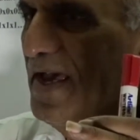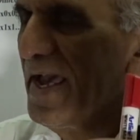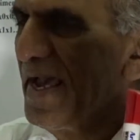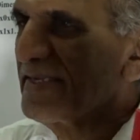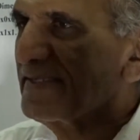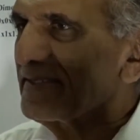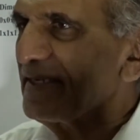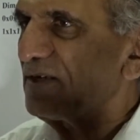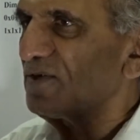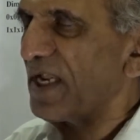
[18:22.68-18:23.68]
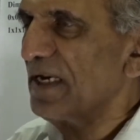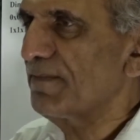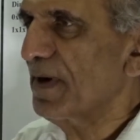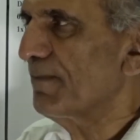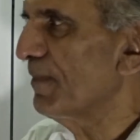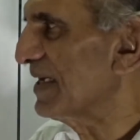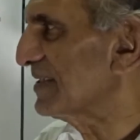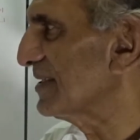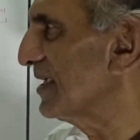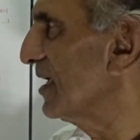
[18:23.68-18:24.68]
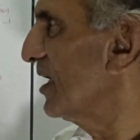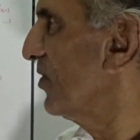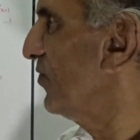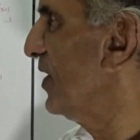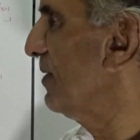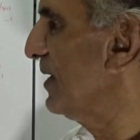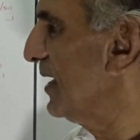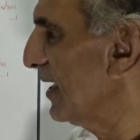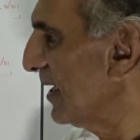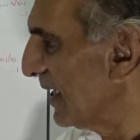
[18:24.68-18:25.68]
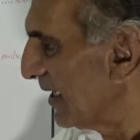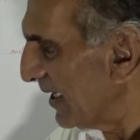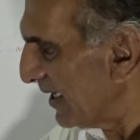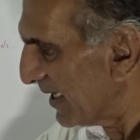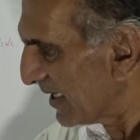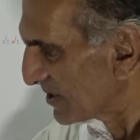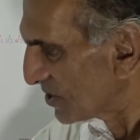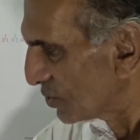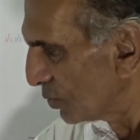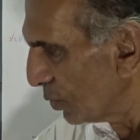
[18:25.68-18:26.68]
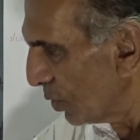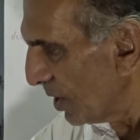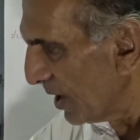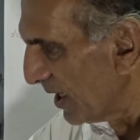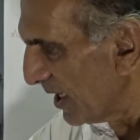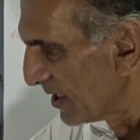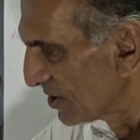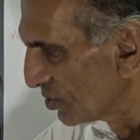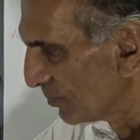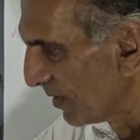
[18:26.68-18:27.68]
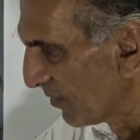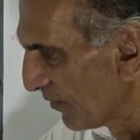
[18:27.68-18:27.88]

as 10 Brahmas will be leading us to a raised to power